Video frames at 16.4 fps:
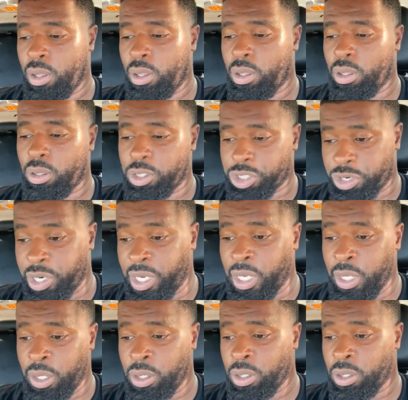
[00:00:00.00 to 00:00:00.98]

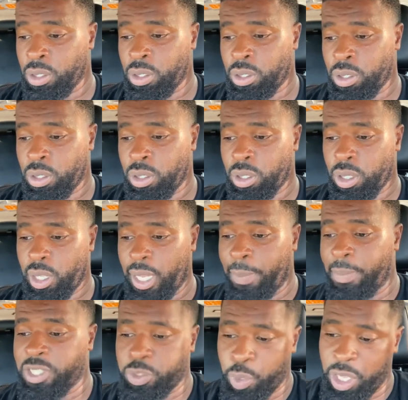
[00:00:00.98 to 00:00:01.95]
screen in
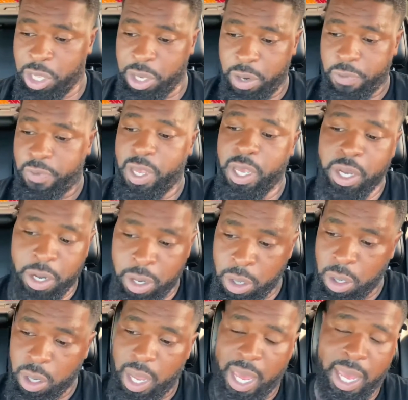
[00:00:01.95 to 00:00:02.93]
between your finger
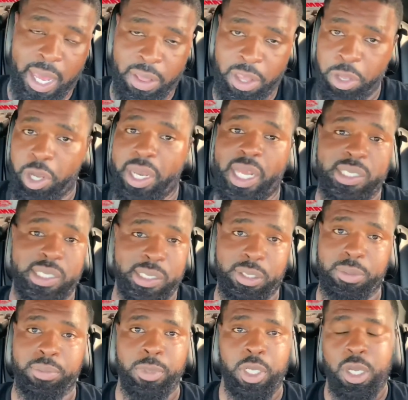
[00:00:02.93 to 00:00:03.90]
and the Uconnect
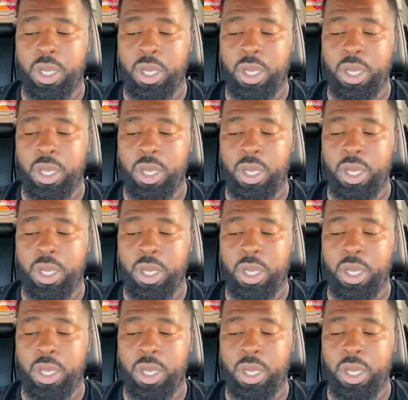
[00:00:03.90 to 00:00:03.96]
system.